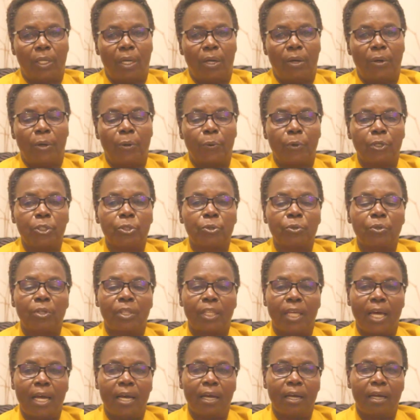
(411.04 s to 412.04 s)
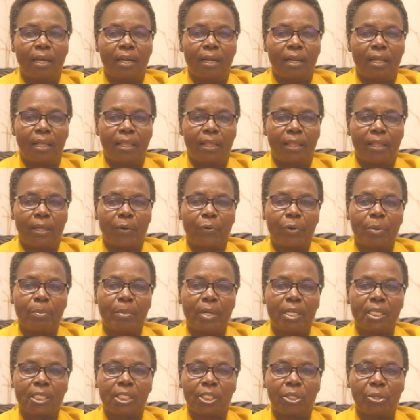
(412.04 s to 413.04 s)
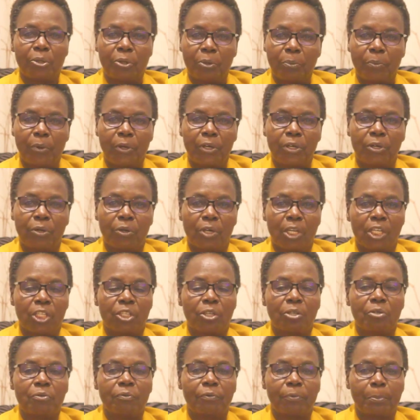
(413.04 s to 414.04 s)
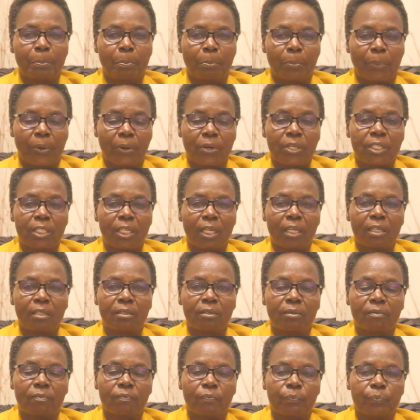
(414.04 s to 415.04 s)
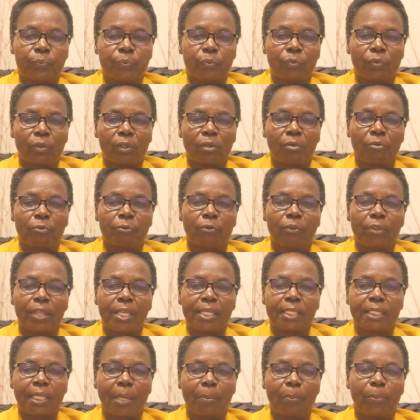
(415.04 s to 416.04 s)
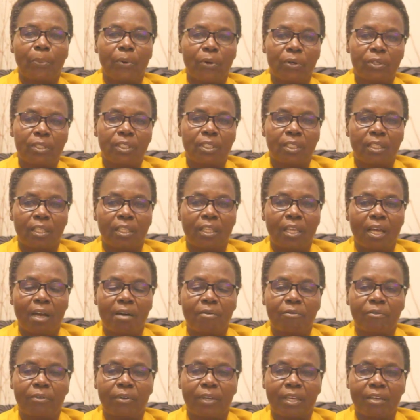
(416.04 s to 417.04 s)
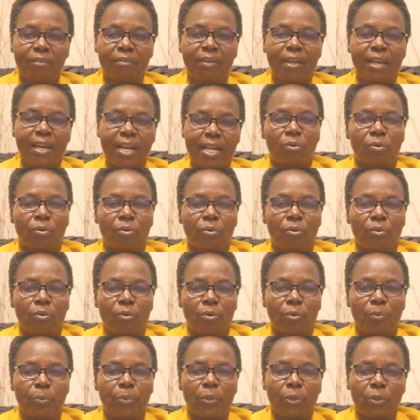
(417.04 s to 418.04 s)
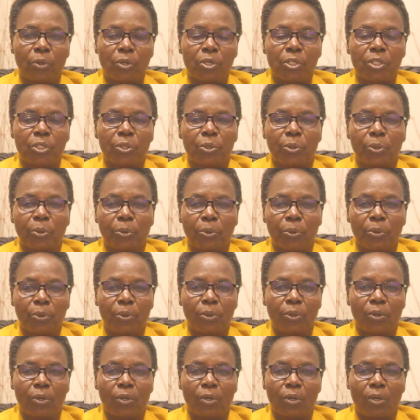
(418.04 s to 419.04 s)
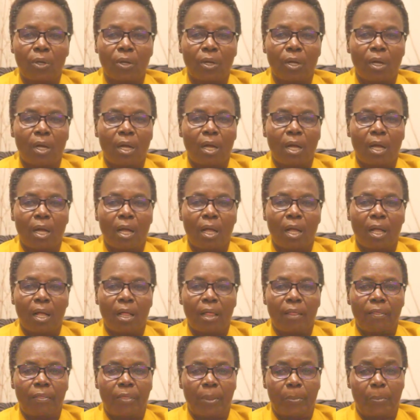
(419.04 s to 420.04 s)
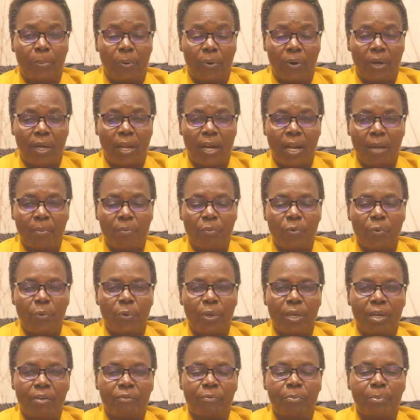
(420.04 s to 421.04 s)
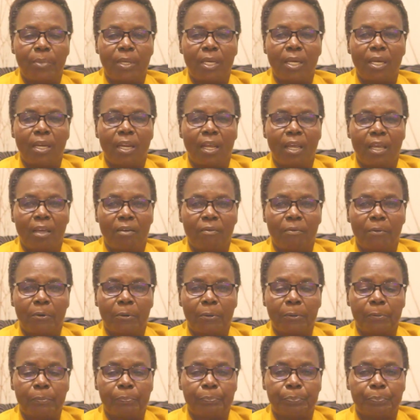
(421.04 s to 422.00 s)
We want to thank the Women's Global Education Project for the support they have given us, because through the program we have been able